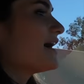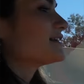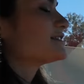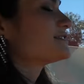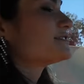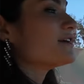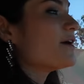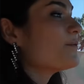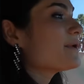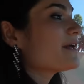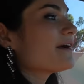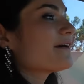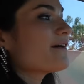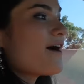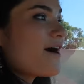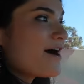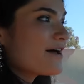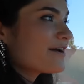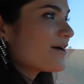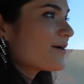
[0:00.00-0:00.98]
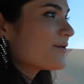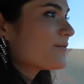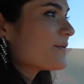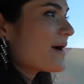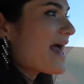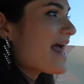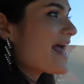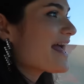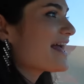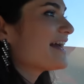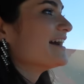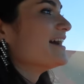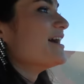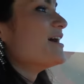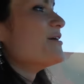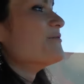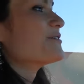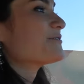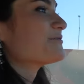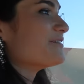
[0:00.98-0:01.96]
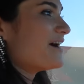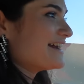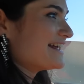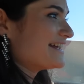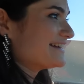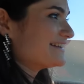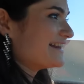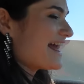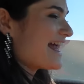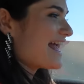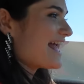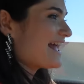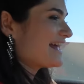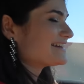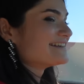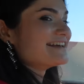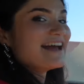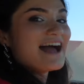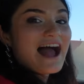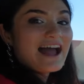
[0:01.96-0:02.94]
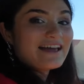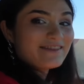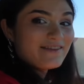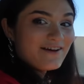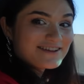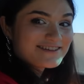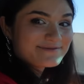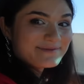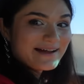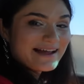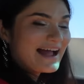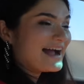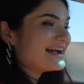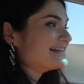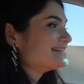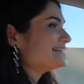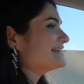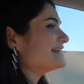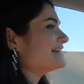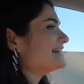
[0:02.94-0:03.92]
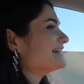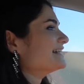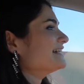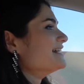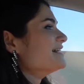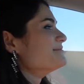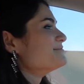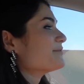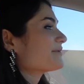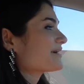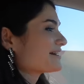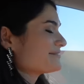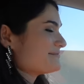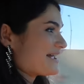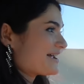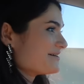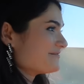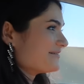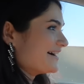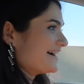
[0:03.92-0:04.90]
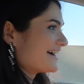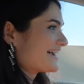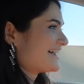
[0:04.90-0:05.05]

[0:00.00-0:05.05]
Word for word: so we are on our way. We're running late. I lost my ID, but we're gonna make it work.